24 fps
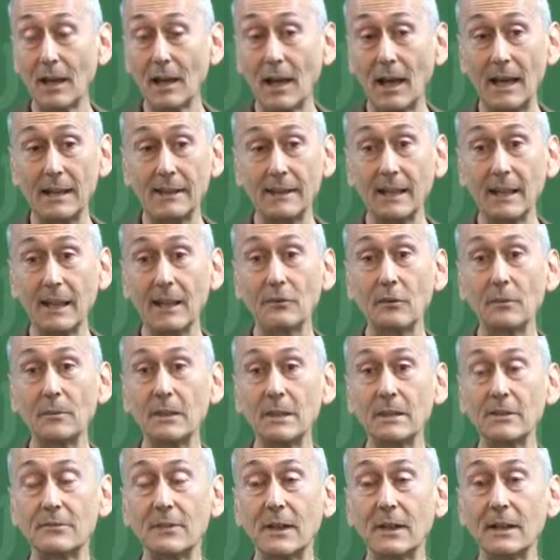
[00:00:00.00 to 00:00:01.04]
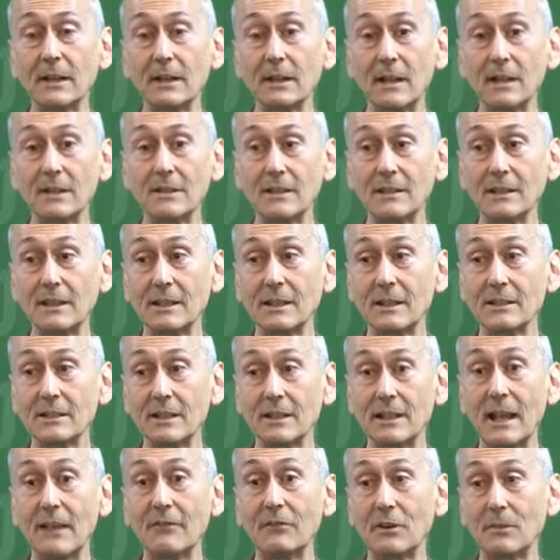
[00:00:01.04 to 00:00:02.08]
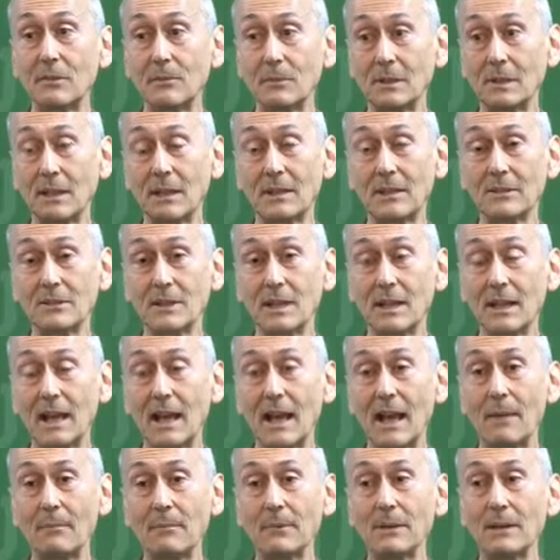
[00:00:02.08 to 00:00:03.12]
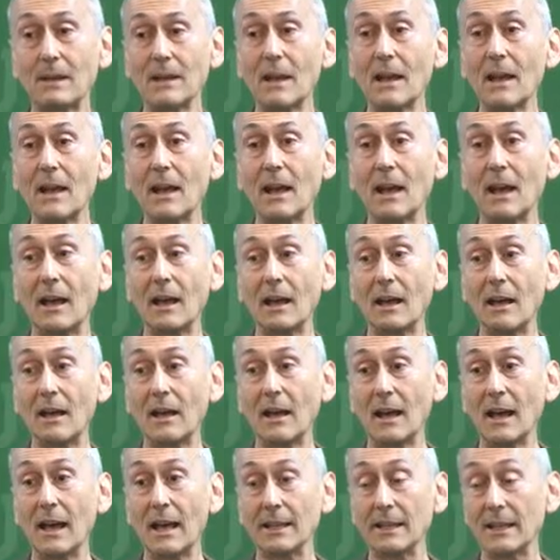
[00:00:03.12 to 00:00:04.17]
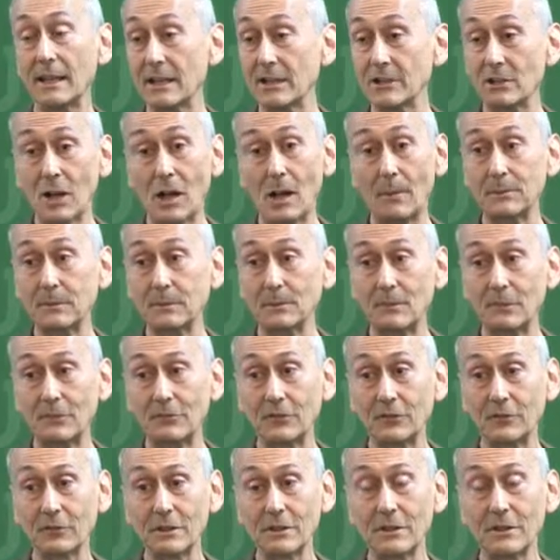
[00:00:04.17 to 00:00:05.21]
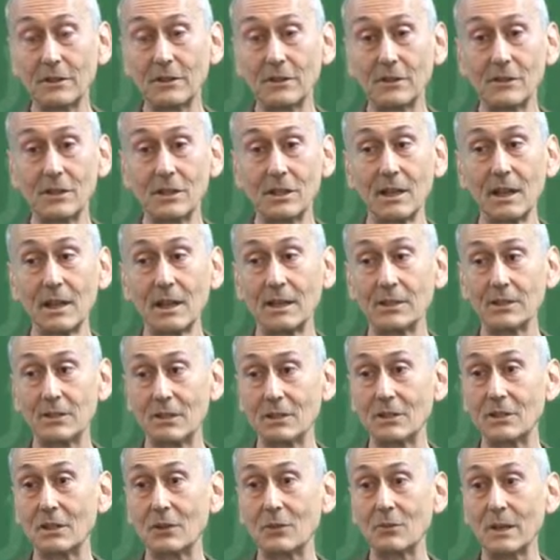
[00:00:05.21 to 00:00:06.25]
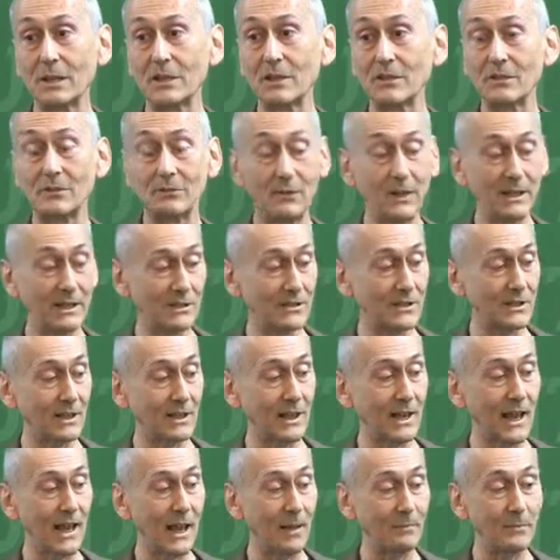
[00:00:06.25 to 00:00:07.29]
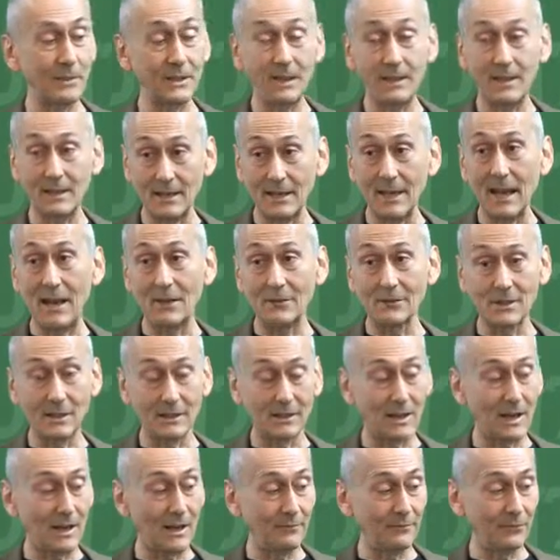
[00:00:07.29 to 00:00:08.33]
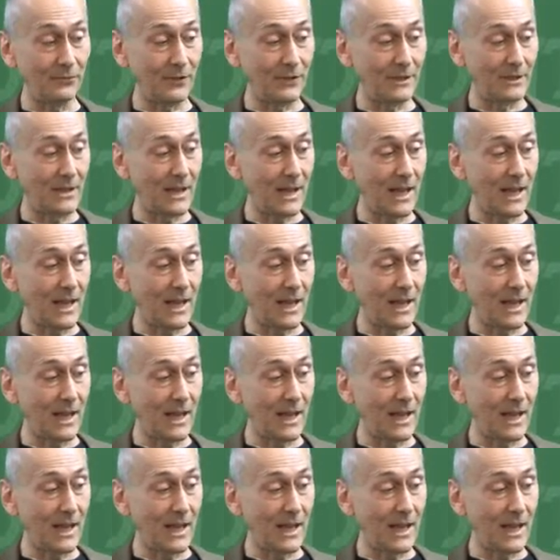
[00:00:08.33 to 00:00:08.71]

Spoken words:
I think everybody's recognizing that it's inevitable that it's going to happen and that it's optimal for research. It's just a question of when it's going to happen, and now's the time for it to